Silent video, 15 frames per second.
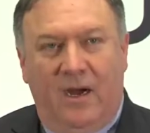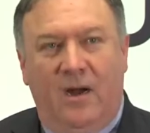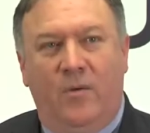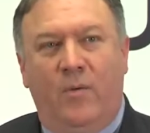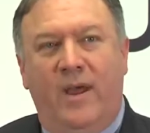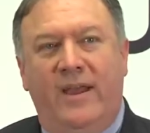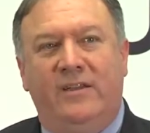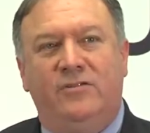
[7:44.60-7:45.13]

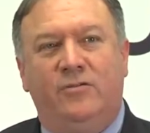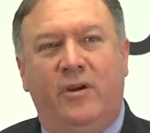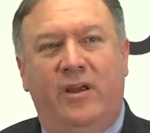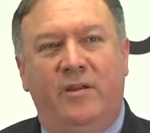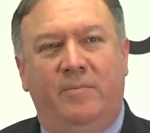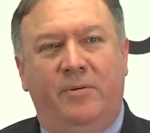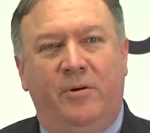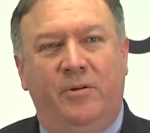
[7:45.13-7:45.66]
Iran has
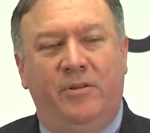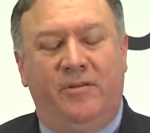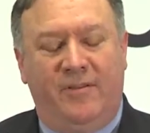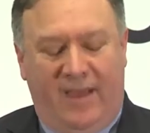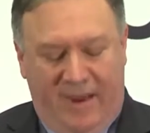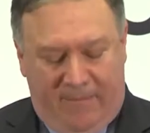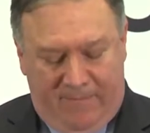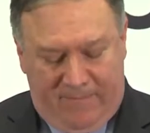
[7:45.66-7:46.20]
tried to pull the
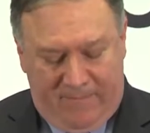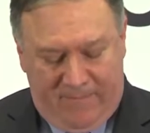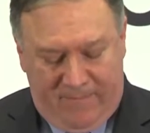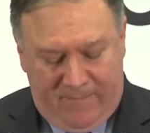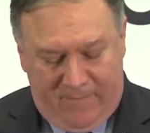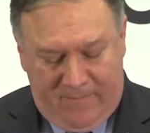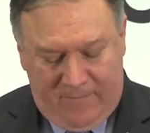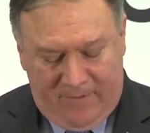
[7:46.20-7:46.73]
same
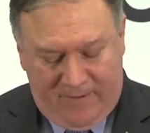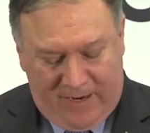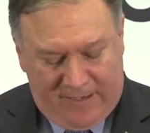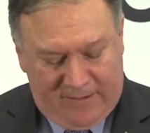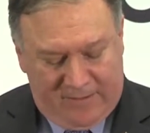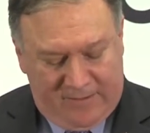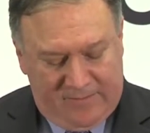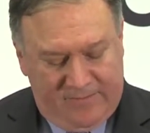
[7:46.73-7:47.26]

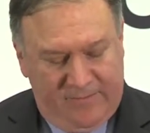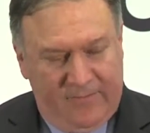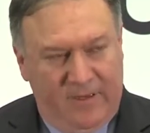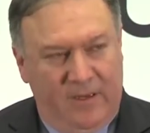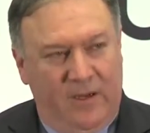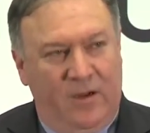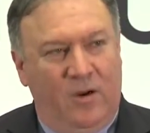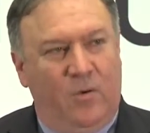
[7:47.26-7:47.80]
stunts
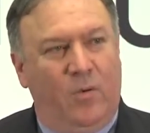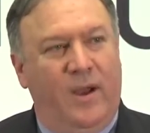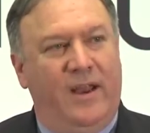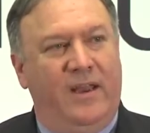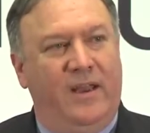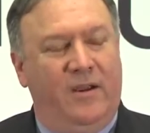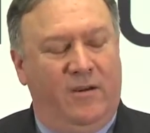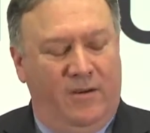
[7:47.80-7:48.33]

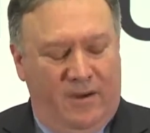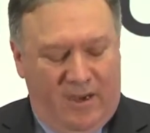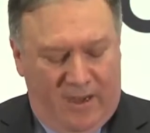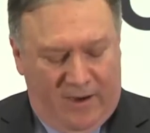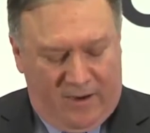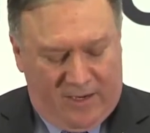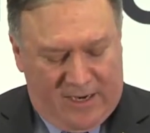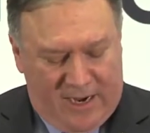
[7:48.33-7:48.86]
right here
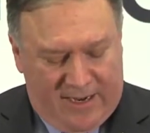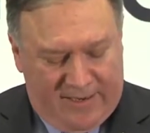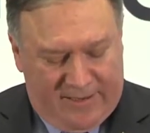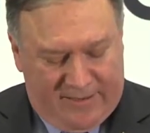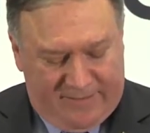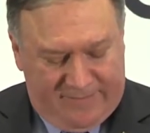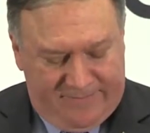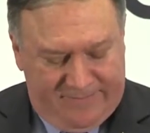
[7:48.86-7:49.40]
on our
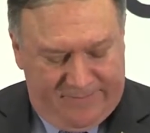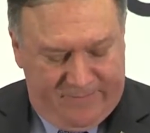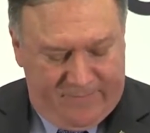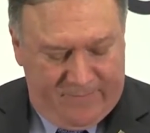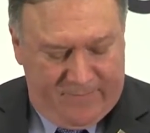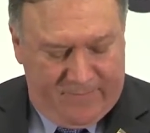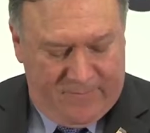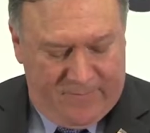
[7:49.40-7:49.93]
continent.
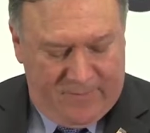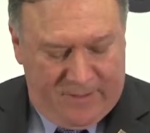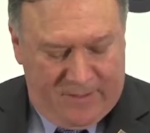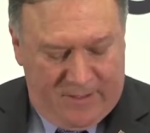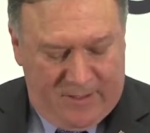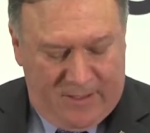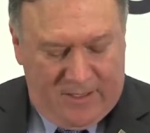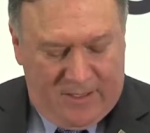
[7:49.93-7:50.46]

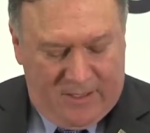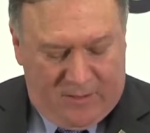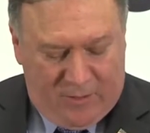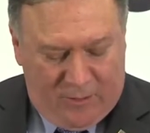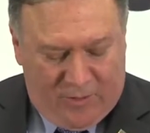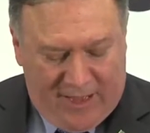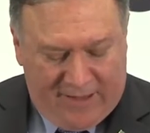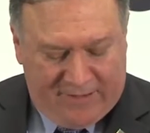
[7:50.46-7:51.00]
In
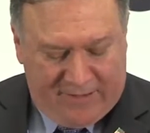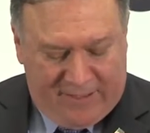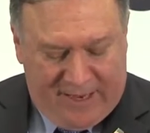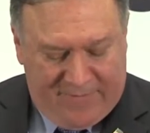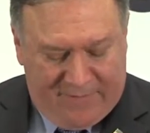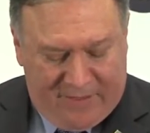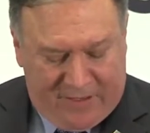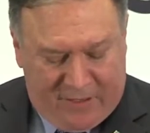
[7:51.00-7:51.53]

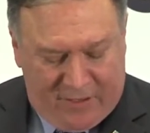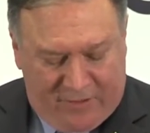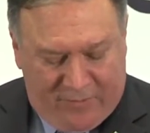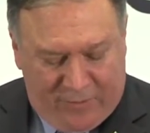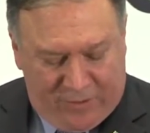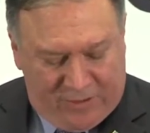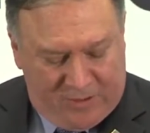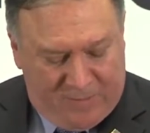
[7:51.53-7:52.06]
2011, the Quds
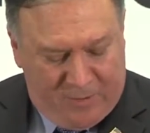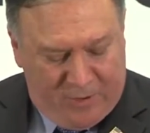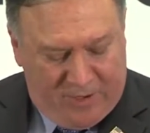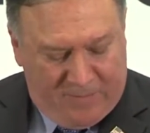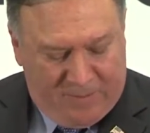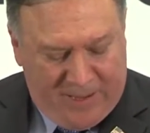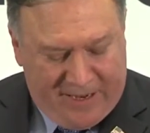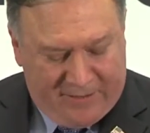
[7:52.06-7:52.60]
Force supported
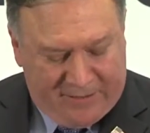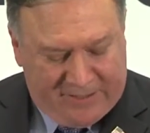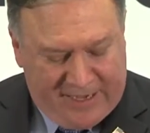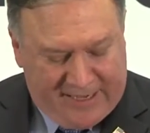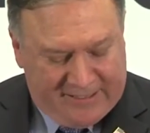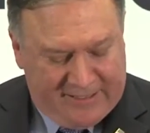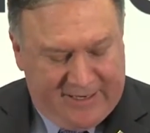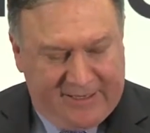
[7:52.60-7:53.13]
a plan to
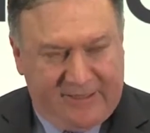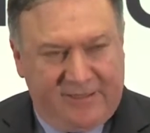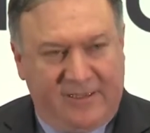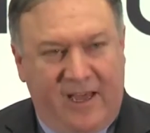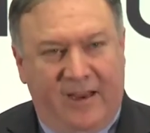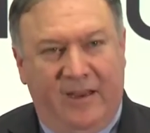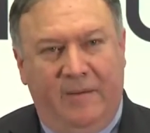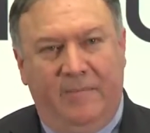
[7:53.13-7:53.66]
assassinate the
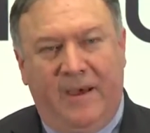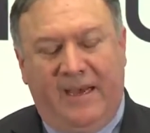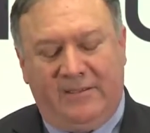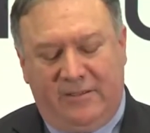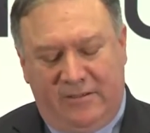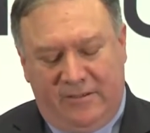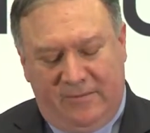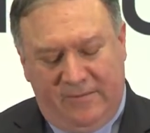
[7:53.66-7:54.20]
Saudi
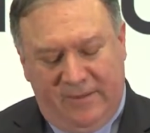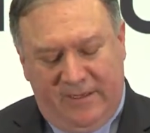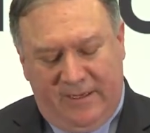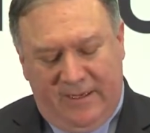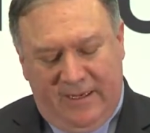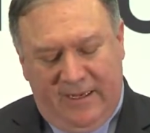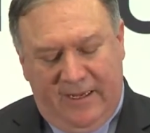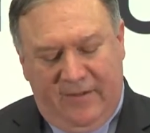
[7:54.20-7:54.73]
ambassador
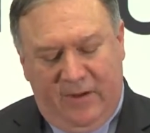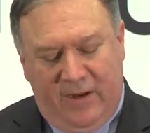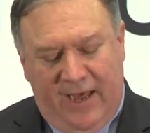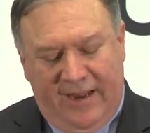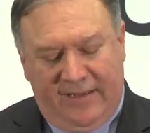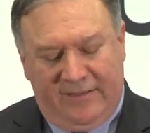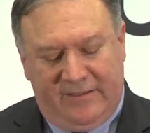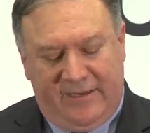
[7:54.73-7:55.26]
in the
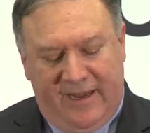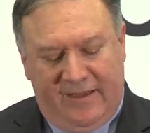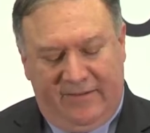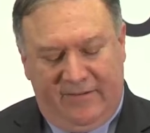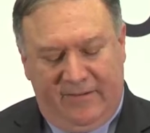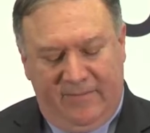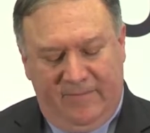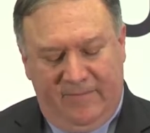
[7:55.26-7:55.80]
United
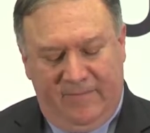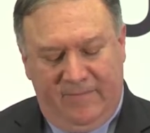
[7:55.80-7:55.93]
States.